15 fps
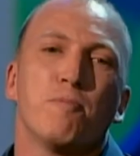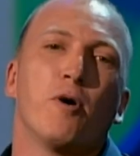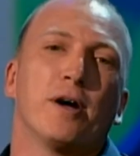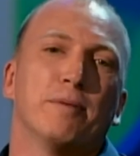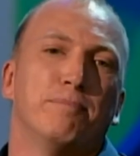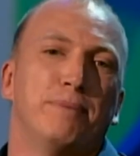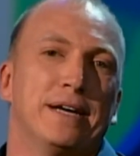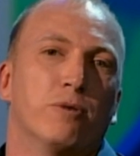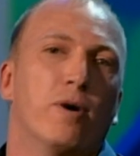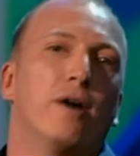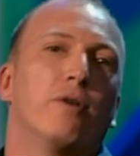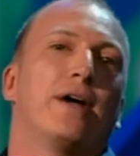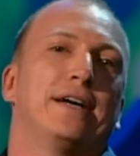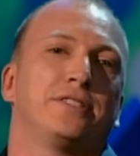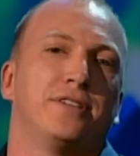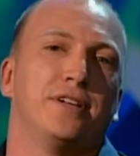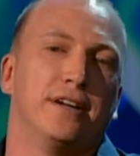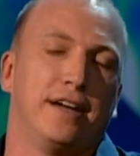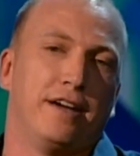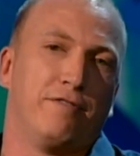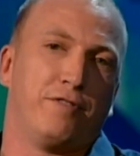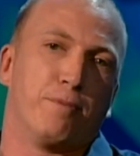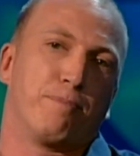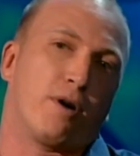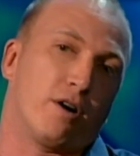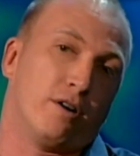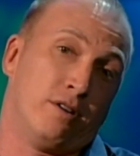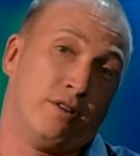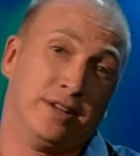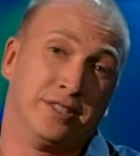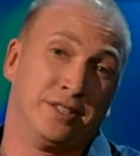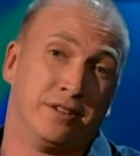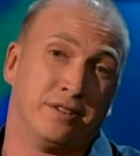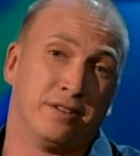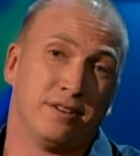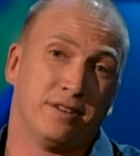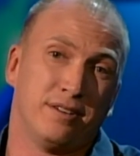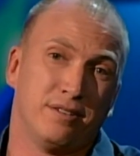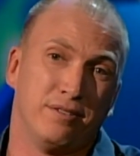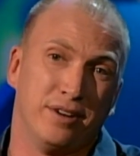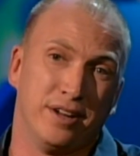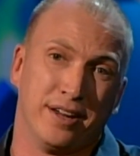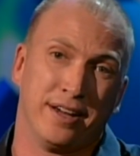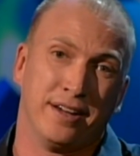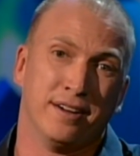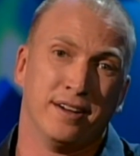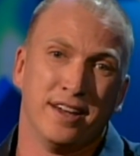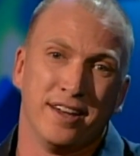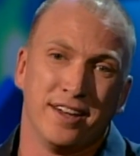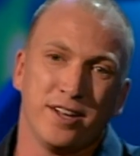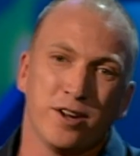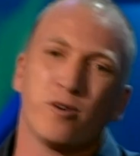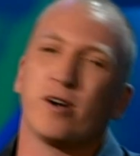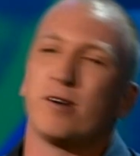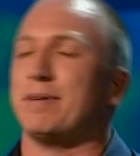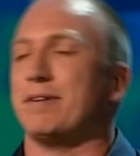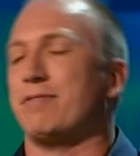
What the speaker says: point in being well-rested if your partner isn't, really. You don't want to be